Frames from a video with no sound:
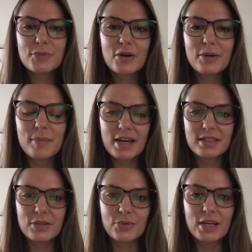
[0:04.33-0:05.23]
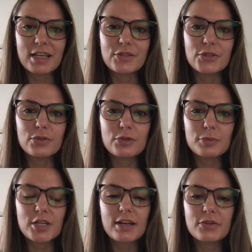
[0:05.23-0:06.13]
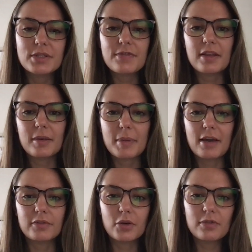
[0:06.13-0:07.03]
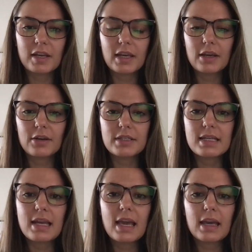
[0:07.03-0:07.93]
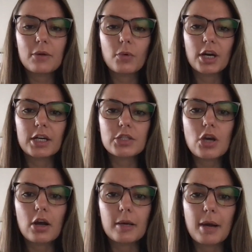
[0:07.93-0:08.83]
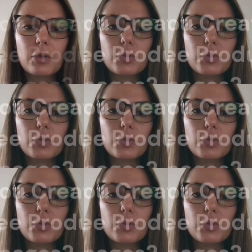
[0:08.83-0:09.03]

Welcome back to 3Kids YouTube channel. Svetla Pavlova here. Today we're going to talk about